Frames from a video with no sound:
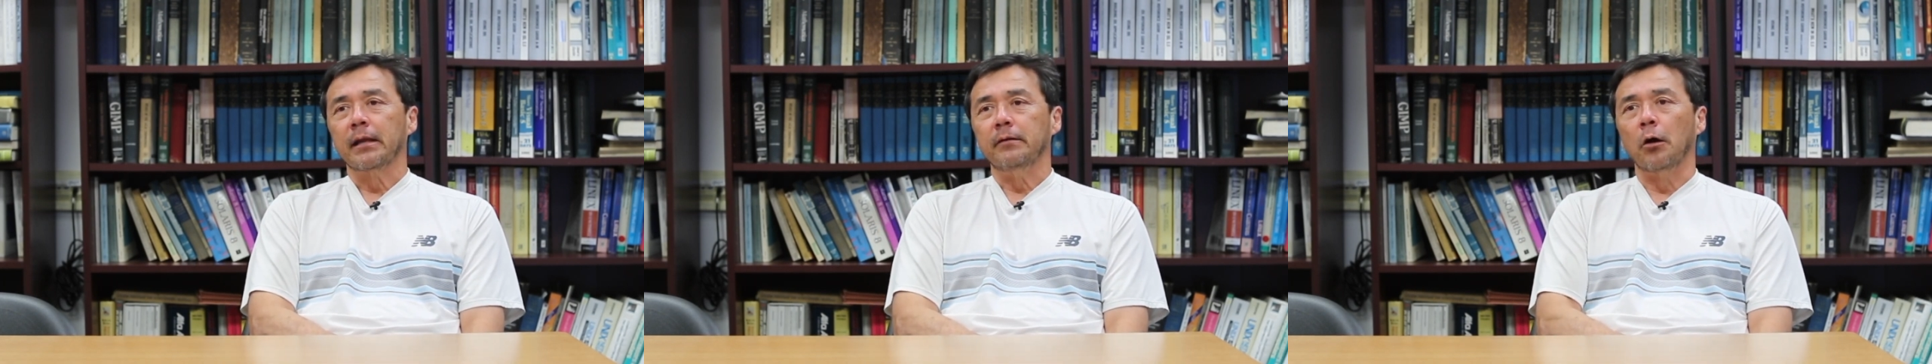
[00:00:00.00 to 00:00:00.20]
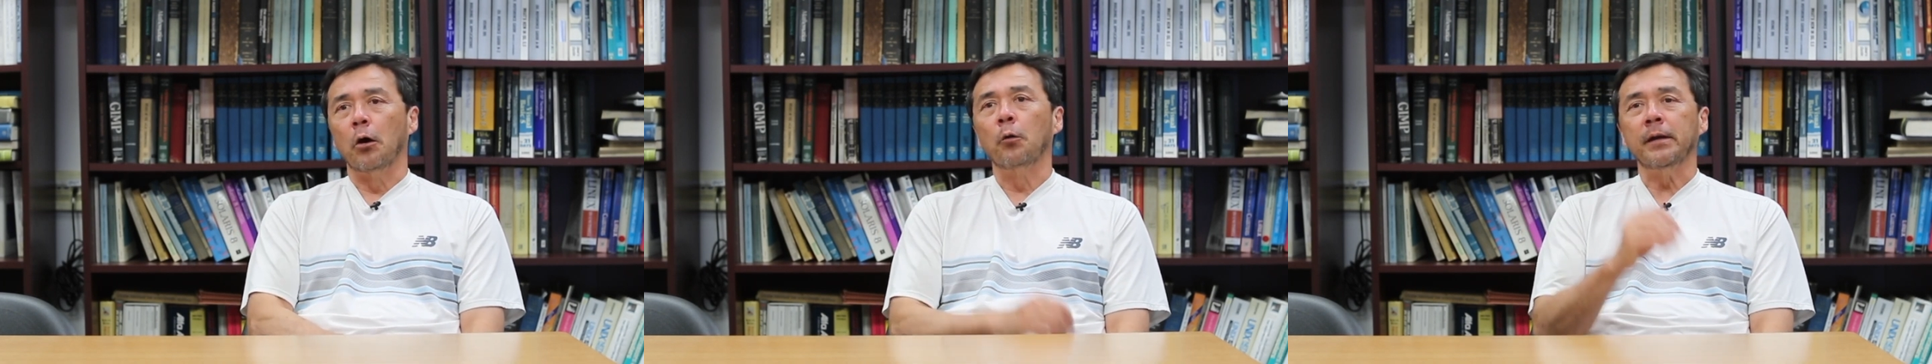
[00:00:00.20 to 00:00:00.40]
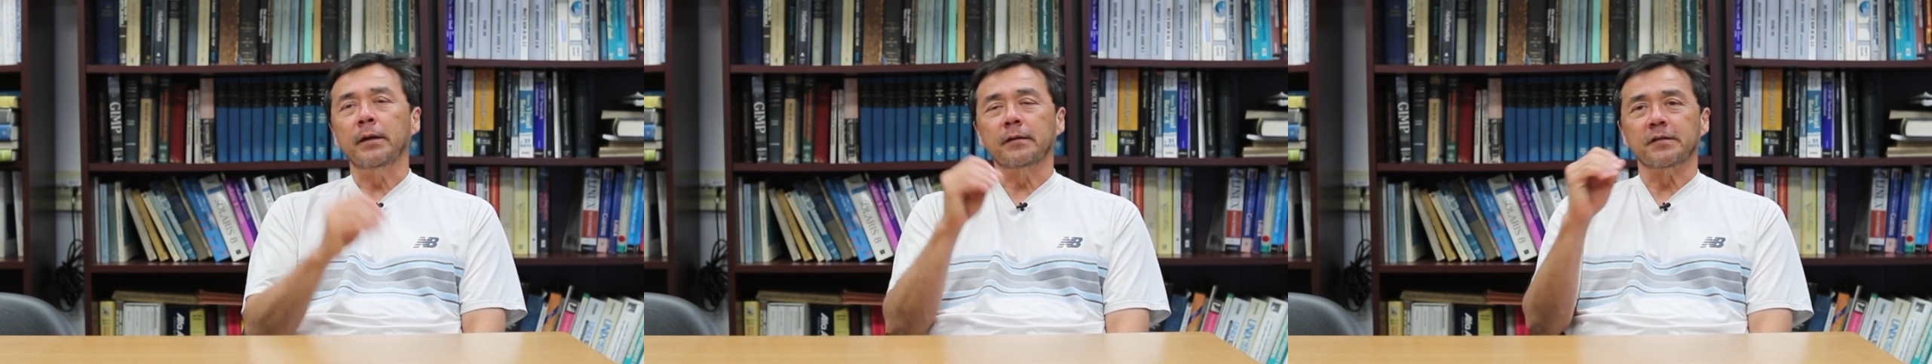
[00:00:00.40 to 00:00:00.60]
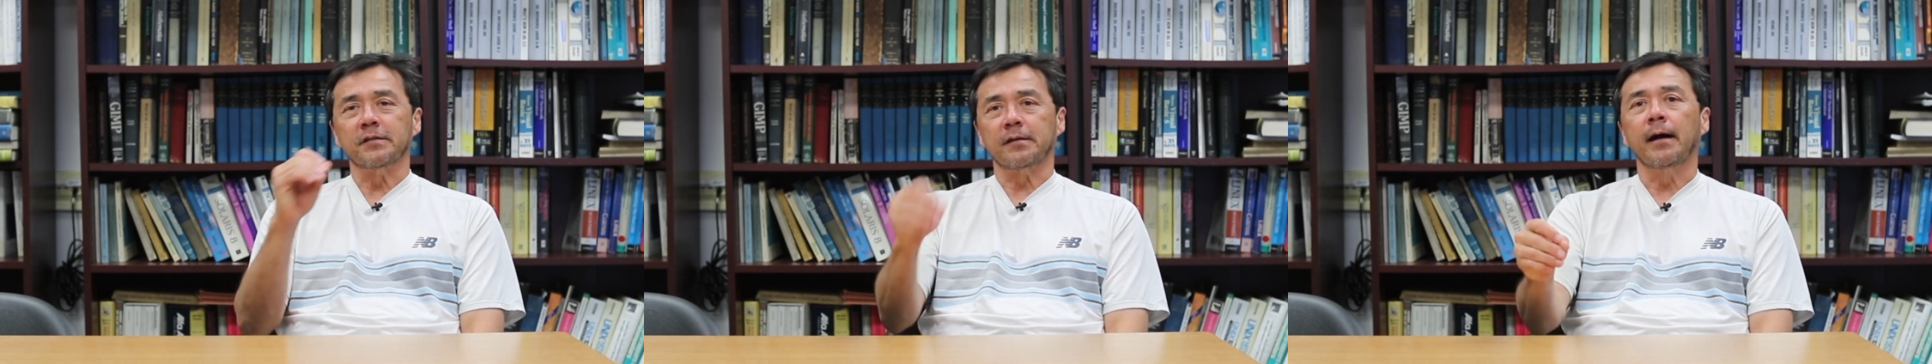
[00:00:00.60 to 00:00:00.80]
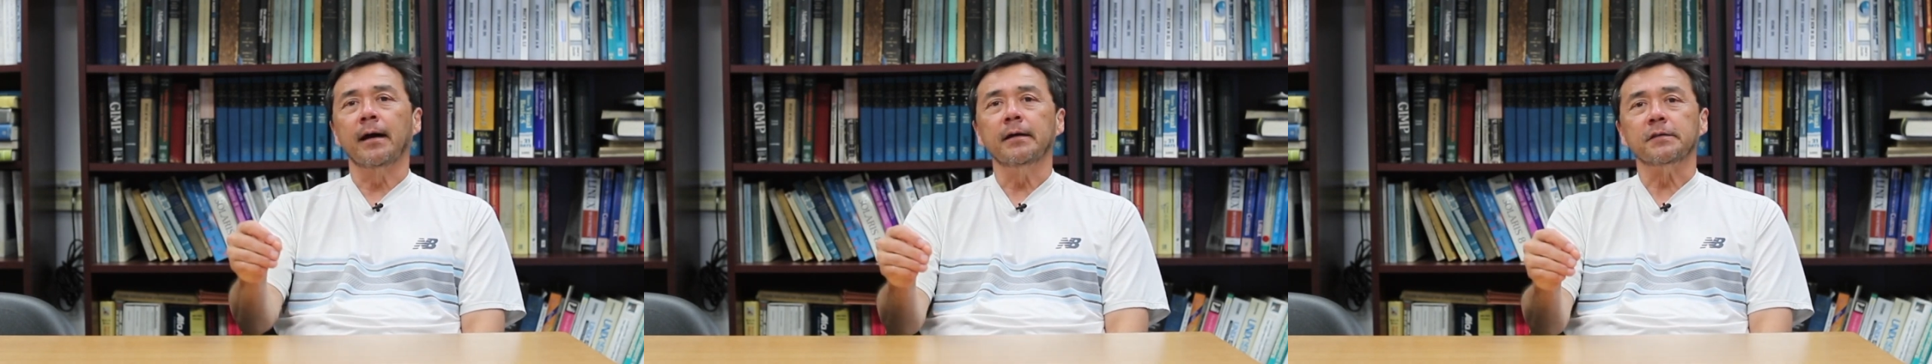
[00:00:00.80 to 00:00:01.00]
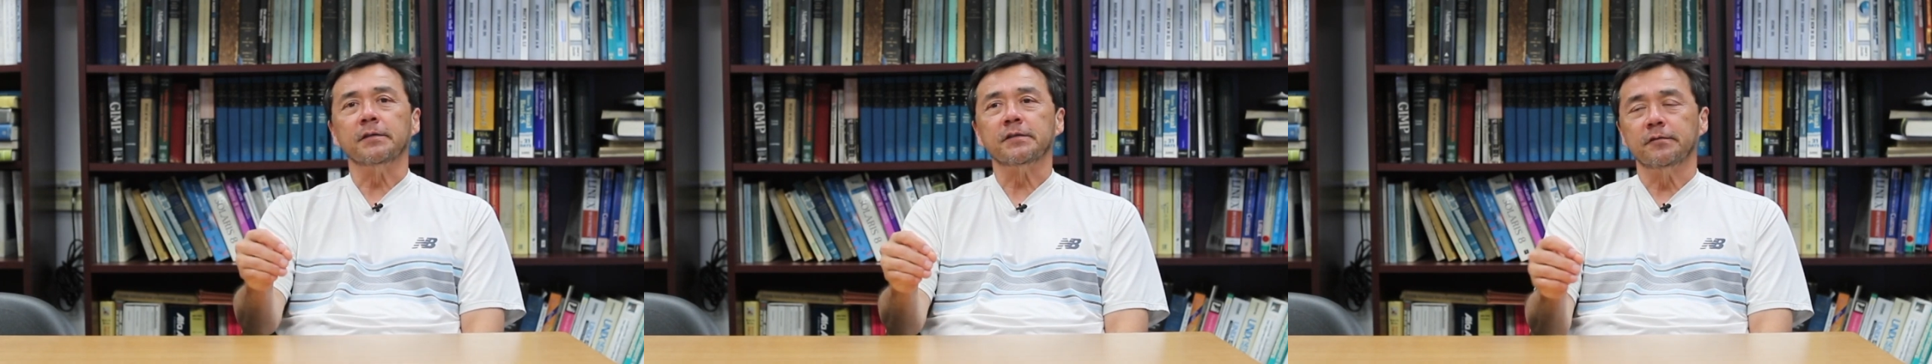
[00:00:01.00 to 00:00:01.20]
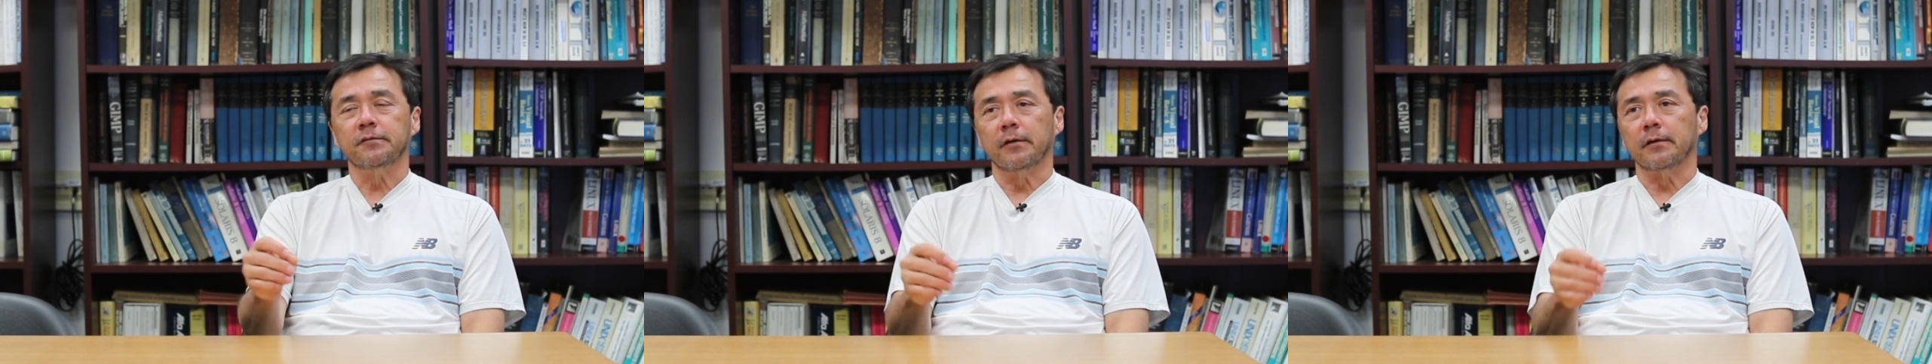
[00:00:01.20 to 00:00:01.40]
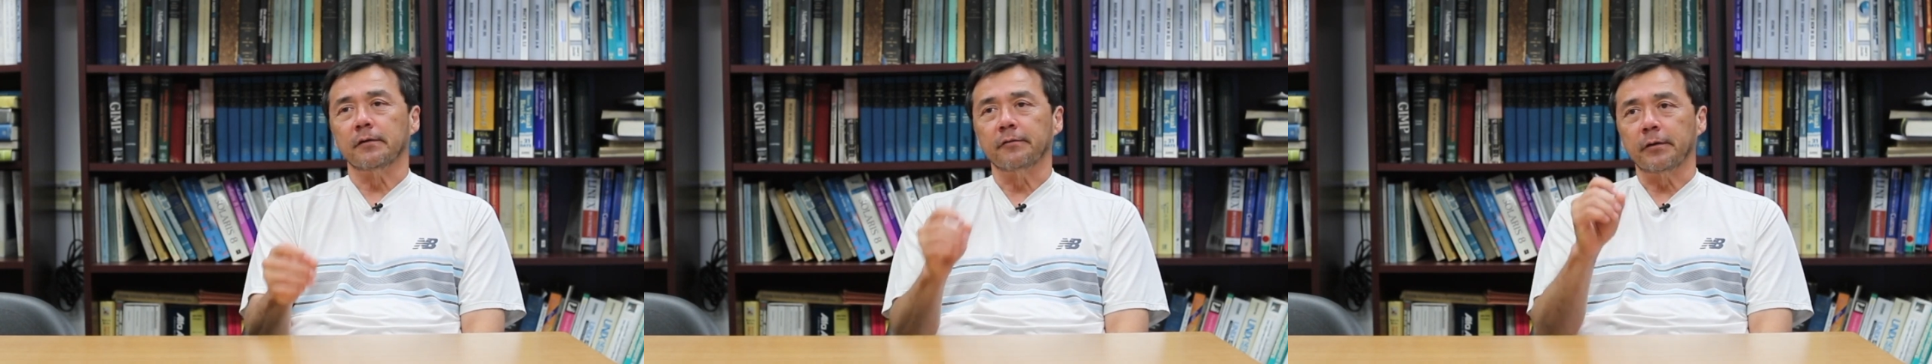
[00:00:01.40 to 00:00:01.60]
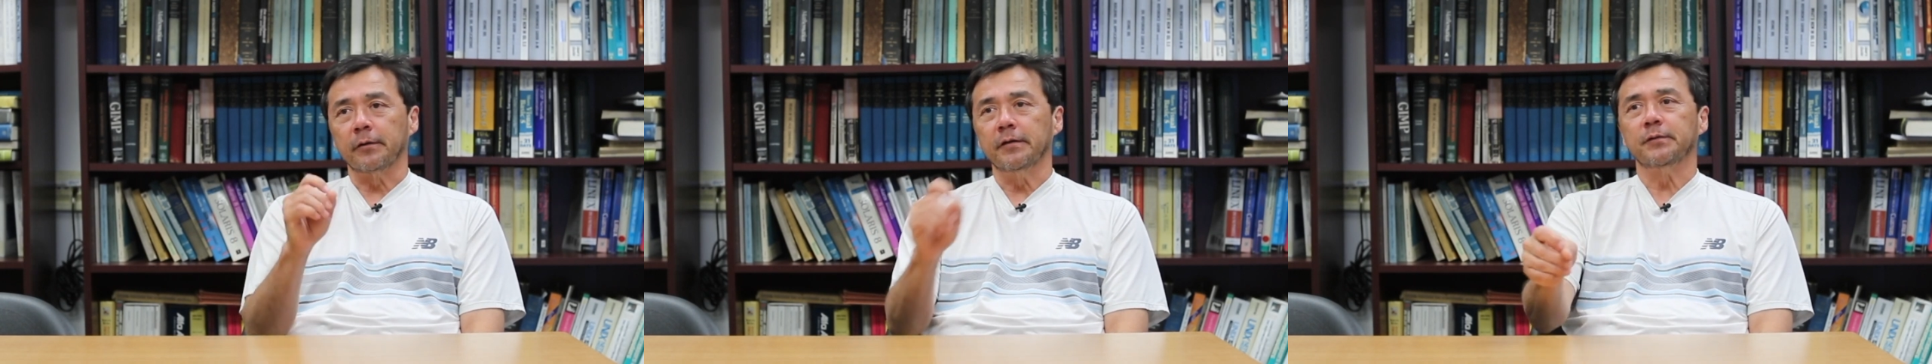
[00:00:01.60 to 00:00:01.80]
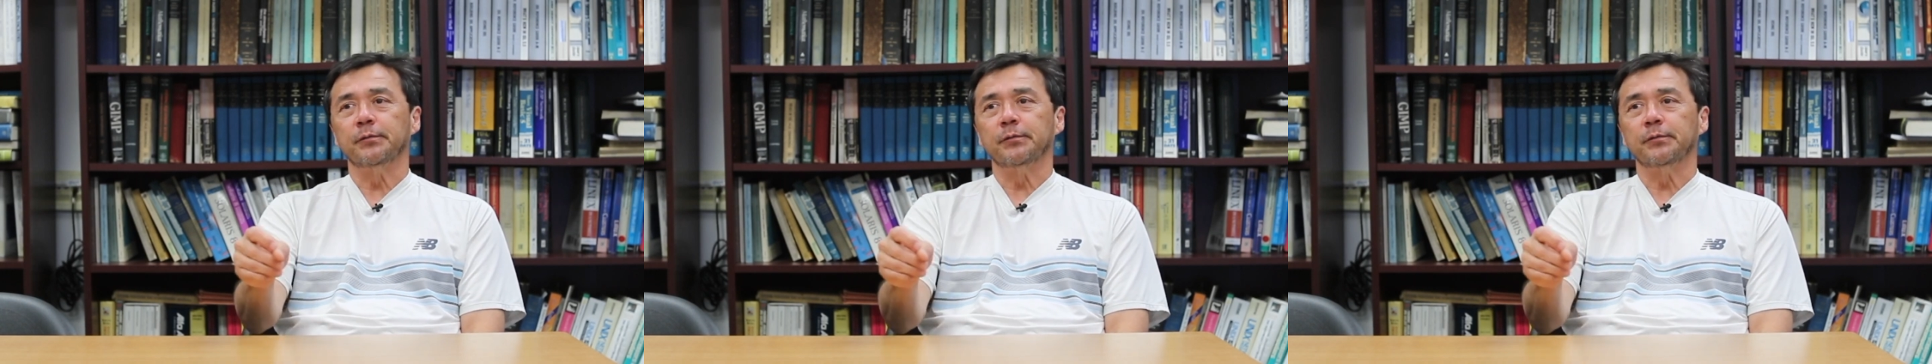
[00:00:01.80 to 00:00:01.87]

knowing the size very